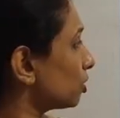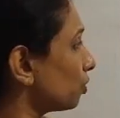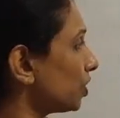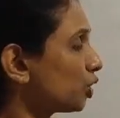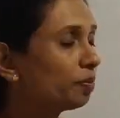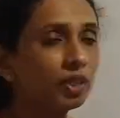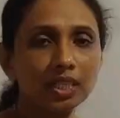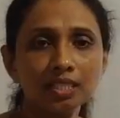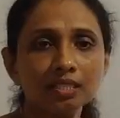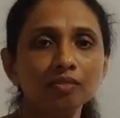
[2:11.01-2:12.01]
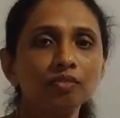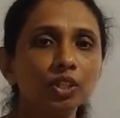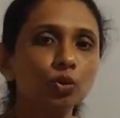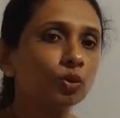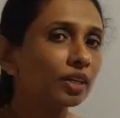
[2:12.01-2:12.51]
So which means
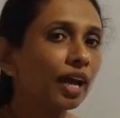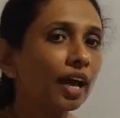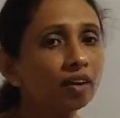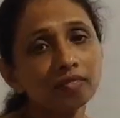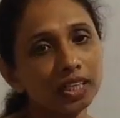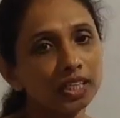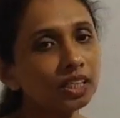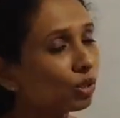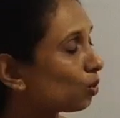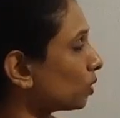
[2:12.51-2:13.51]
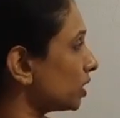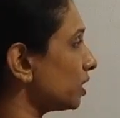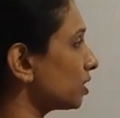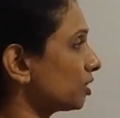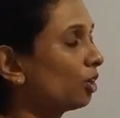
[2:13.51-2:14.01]
we don't have any
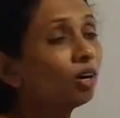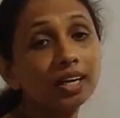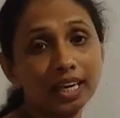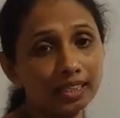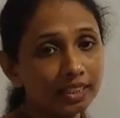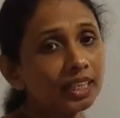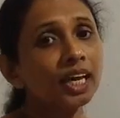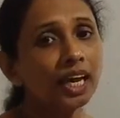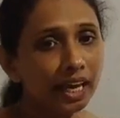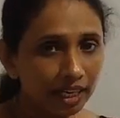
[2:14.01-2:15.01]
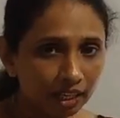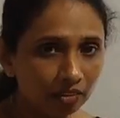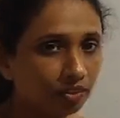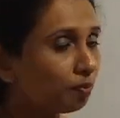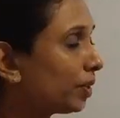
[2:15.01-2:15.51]
closing stock at the end
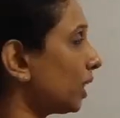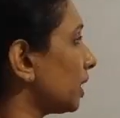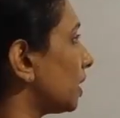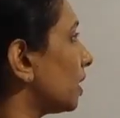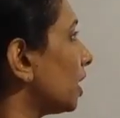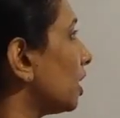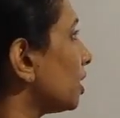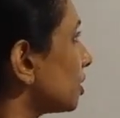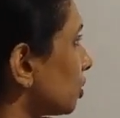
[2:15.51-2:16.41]
of the period.